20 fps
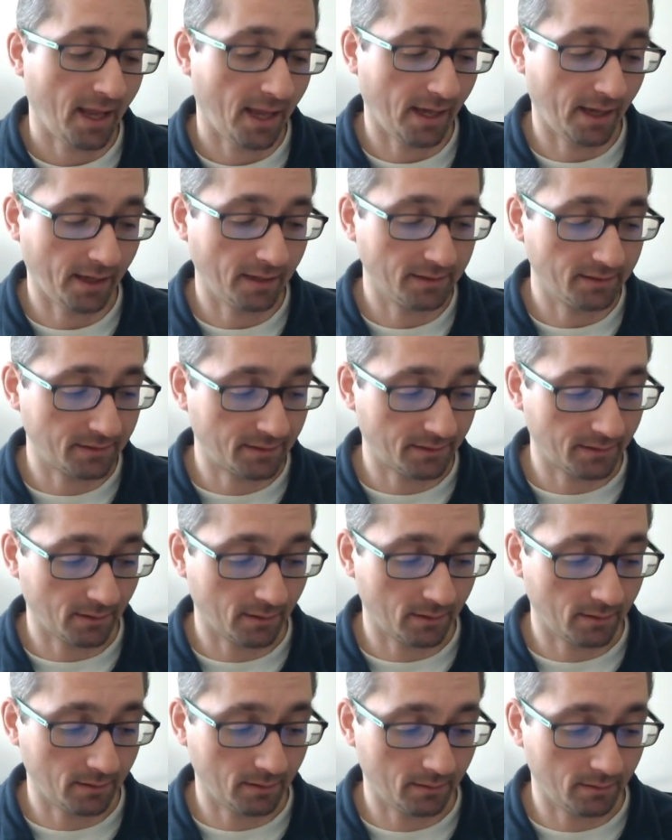And
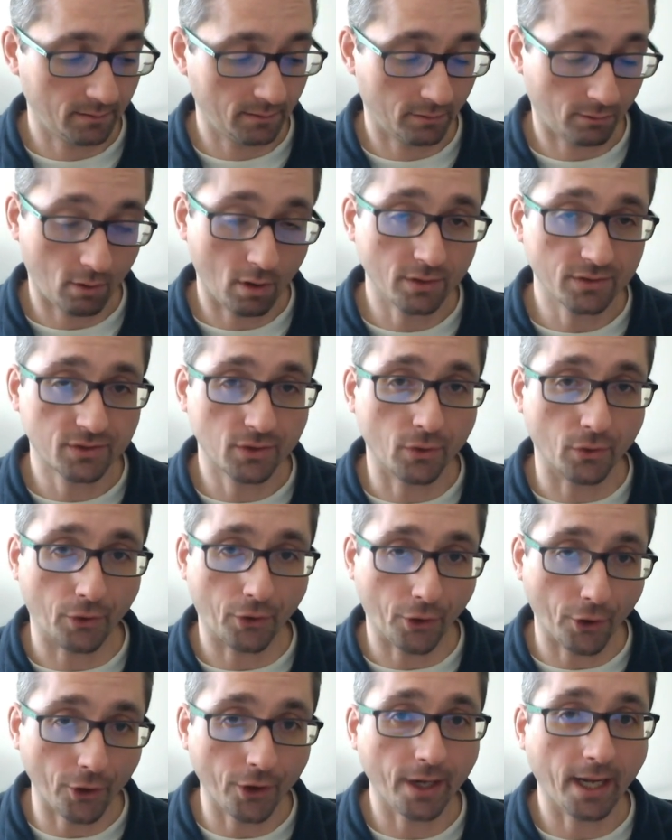you're also
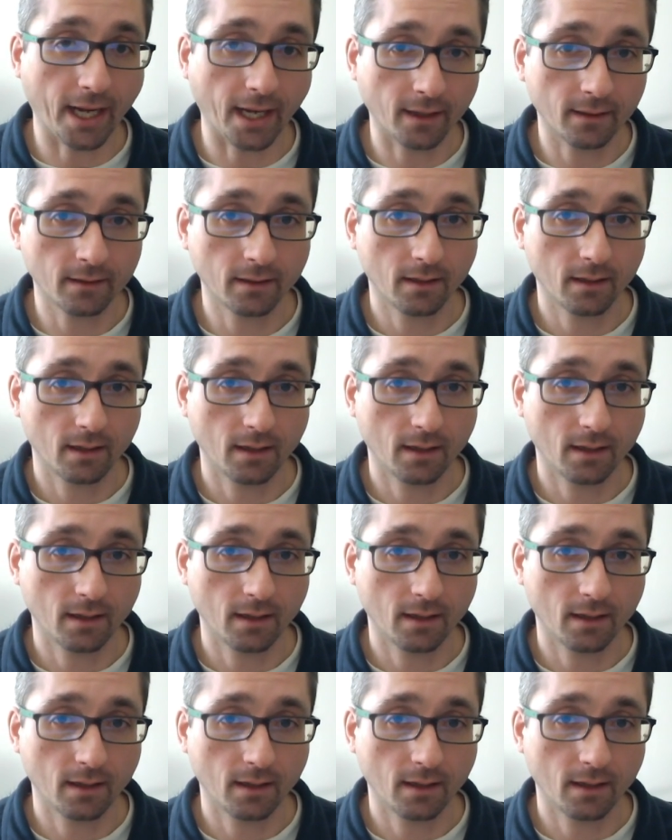earning